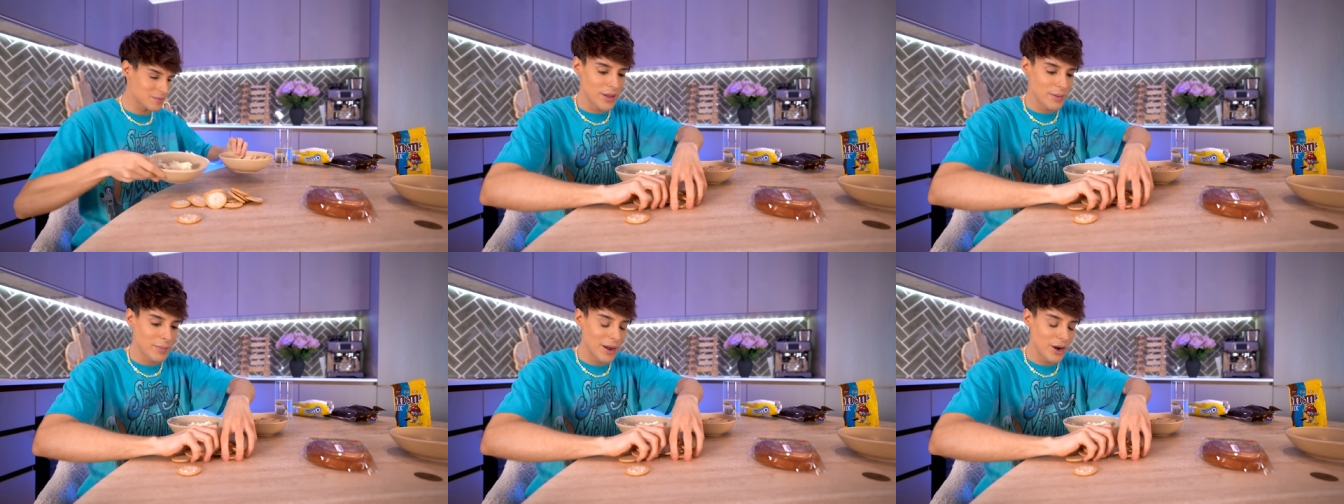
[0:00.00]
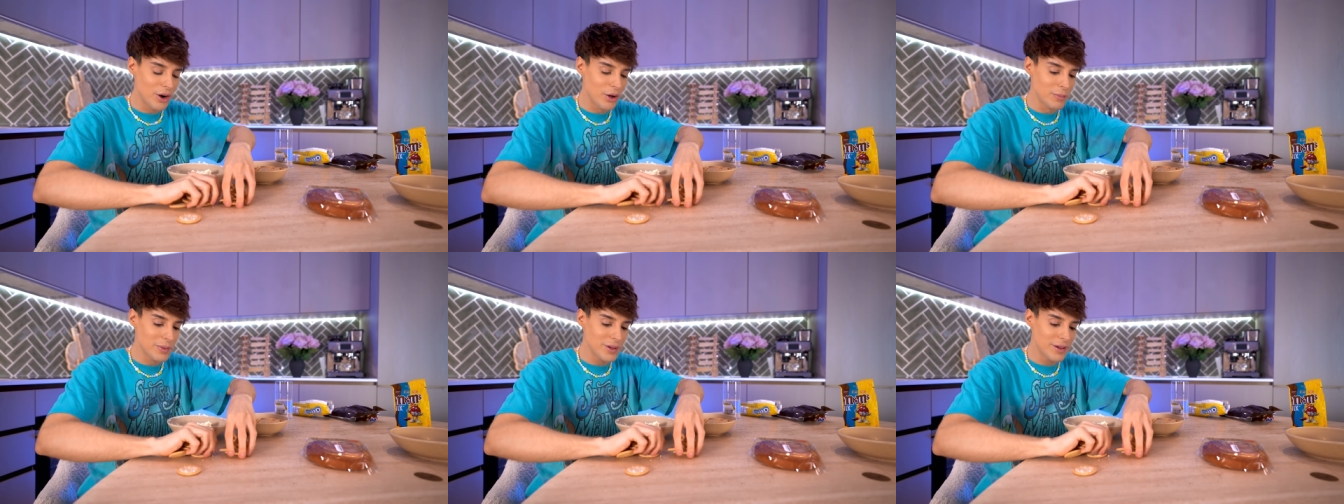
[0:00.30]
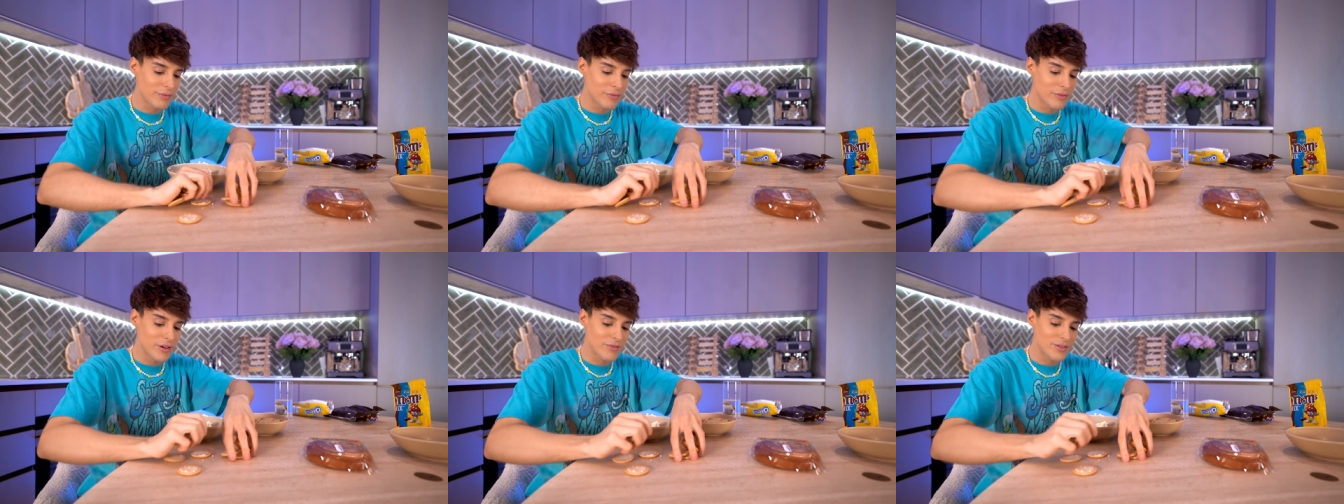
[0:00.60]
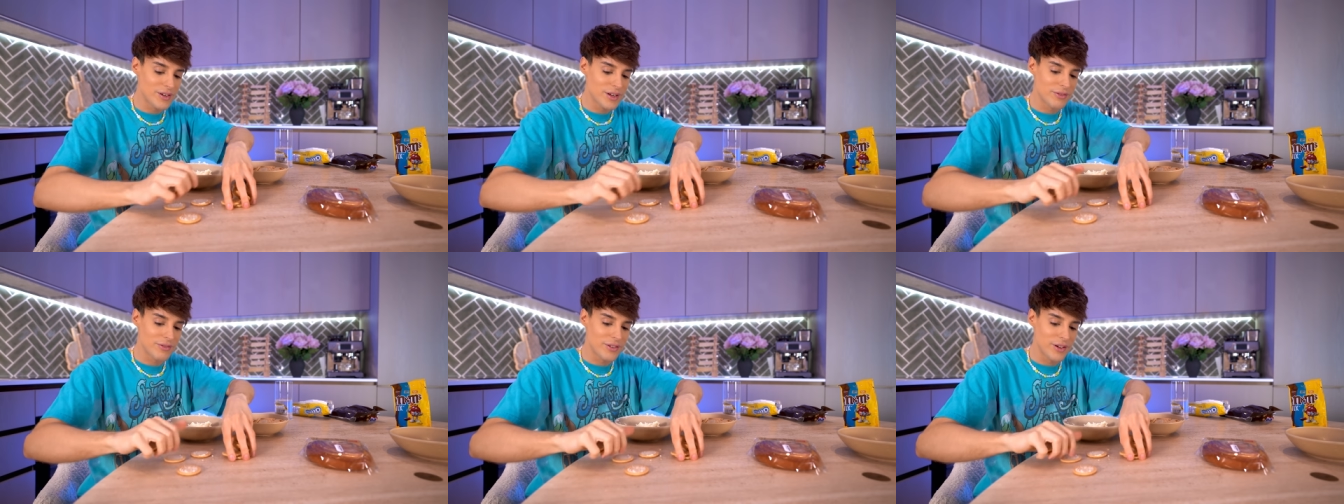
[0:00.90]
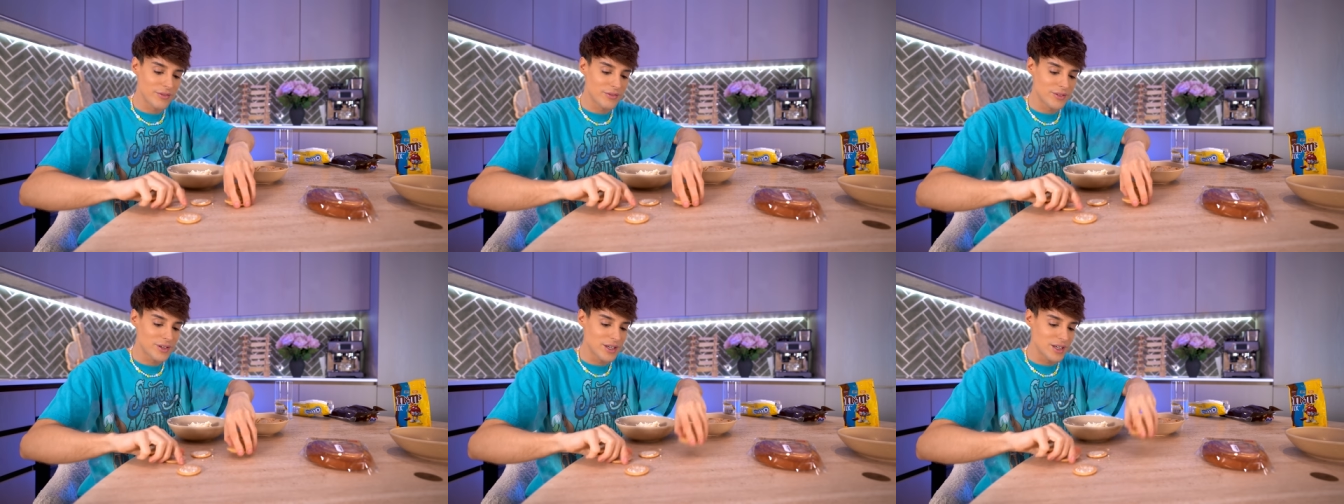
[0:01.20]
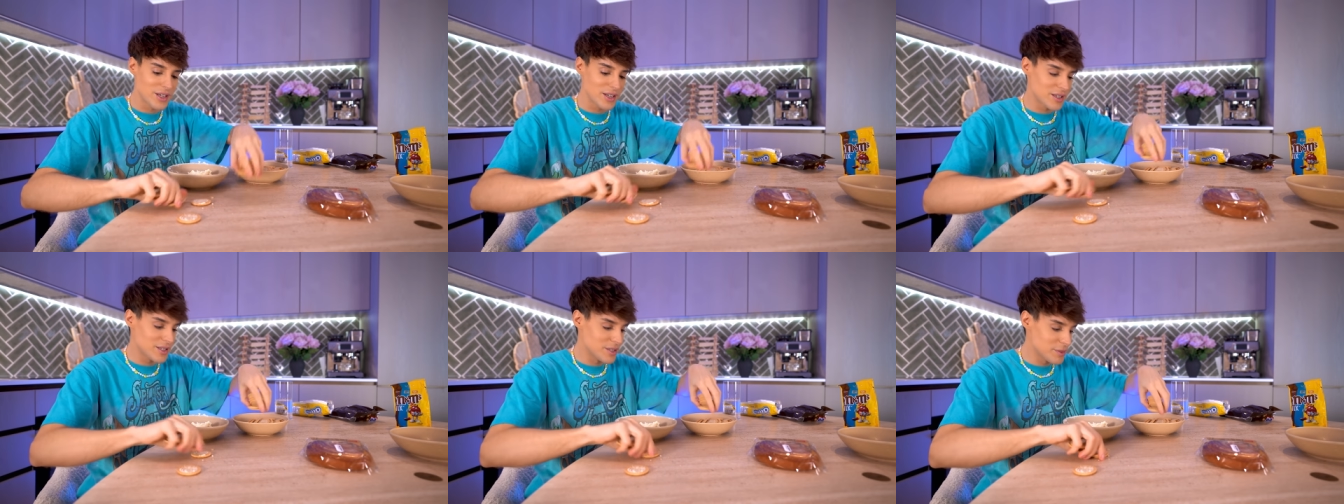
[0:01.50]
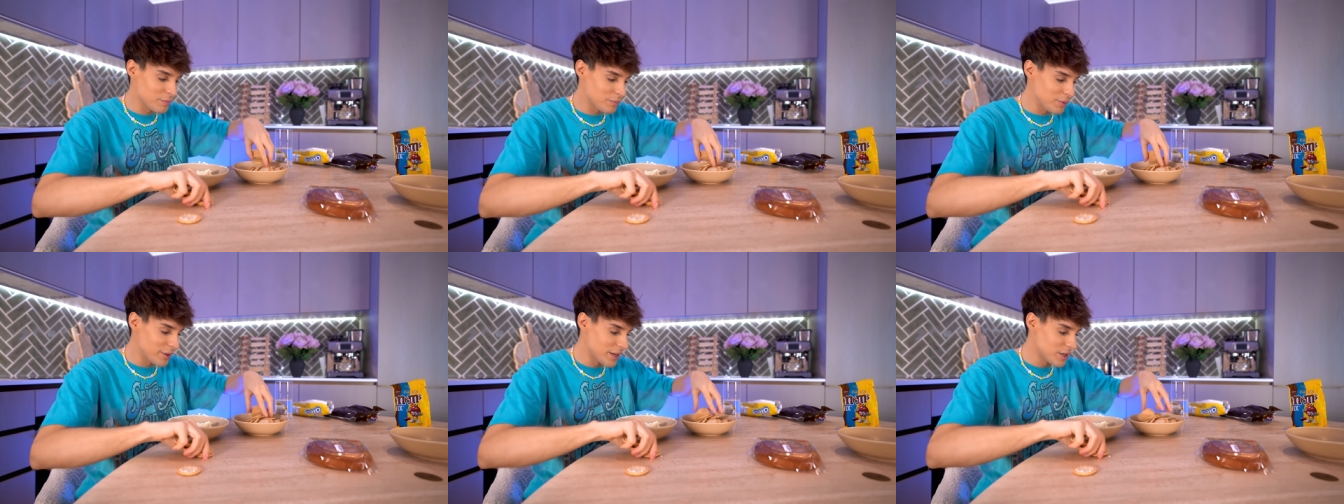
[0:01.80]
it might not be a 50-50
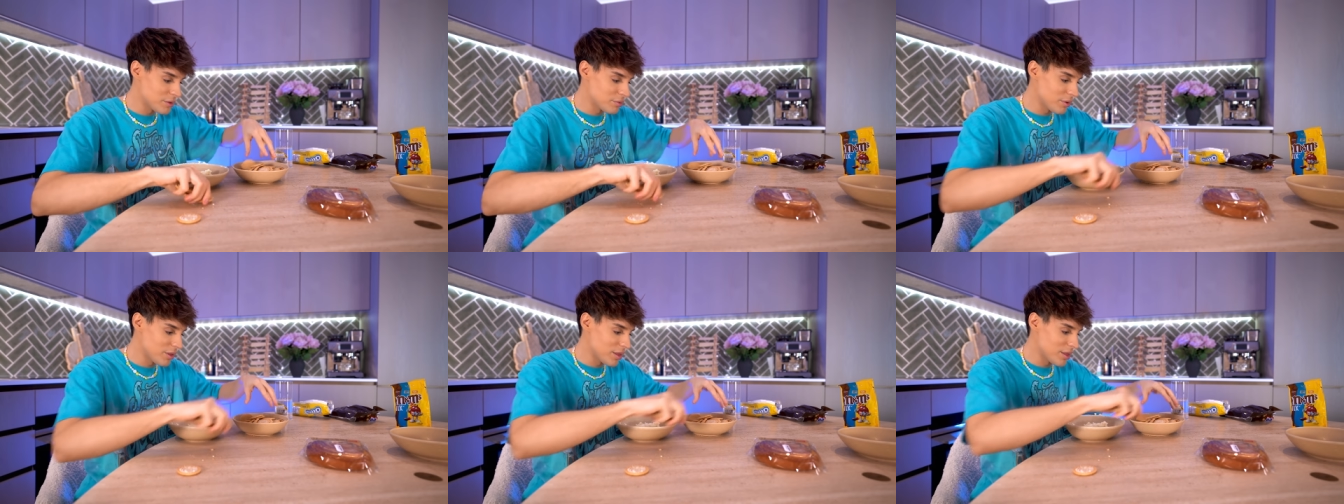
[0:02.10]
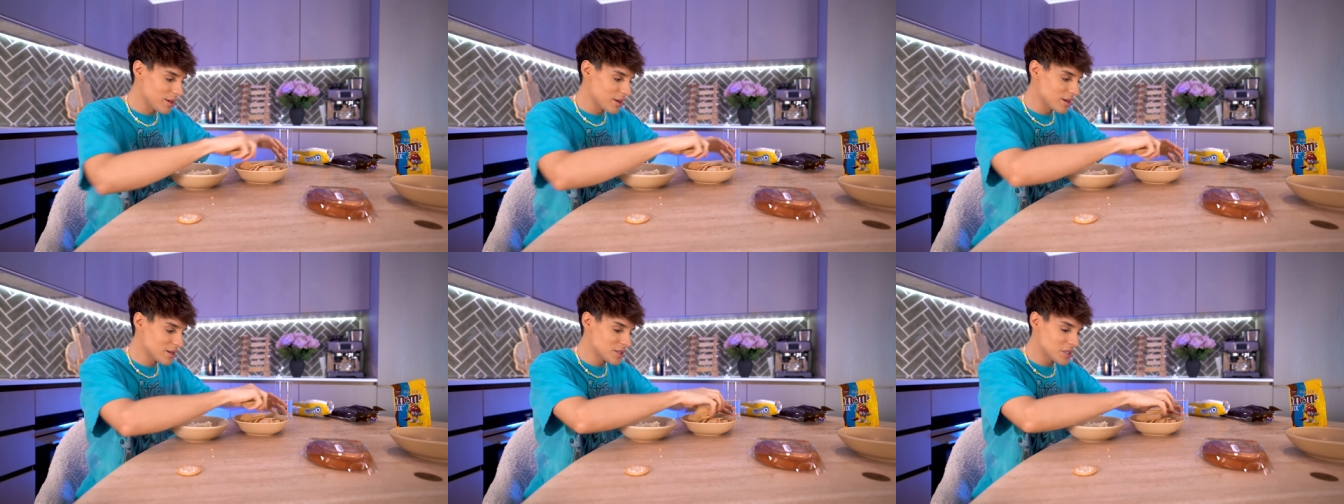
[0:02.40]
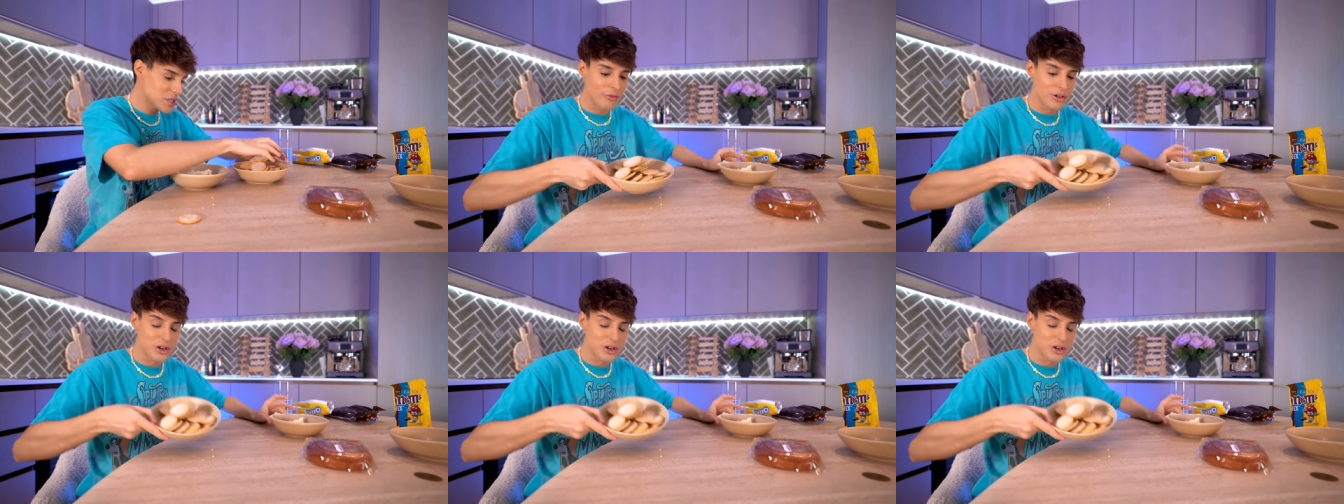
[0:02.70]
split with this.